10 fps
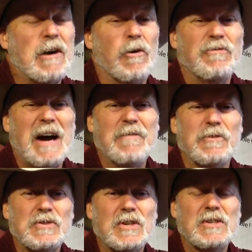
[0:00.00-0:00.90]
I don't know,
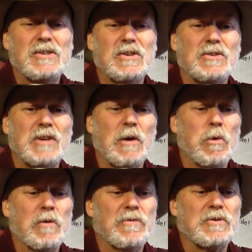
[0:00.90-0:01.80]
5 or 6 years, I
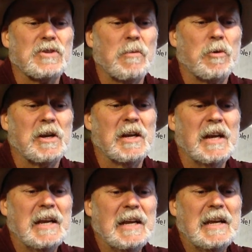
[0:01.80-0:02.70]
worked for someone,
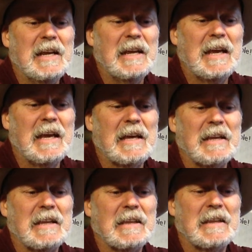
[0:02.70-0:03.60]

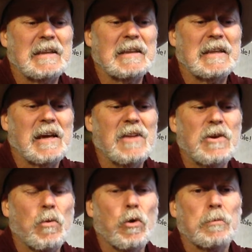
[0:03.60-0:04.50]
and the
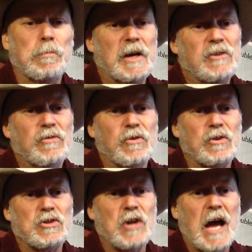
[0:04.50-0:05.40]
gun that worked best for
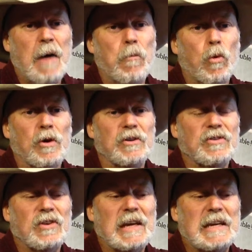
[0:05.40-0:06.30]
the job
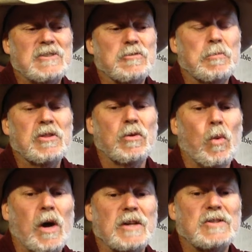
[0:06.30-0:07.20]
was a Smith &
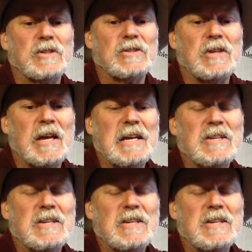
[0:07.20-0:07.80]
Wesson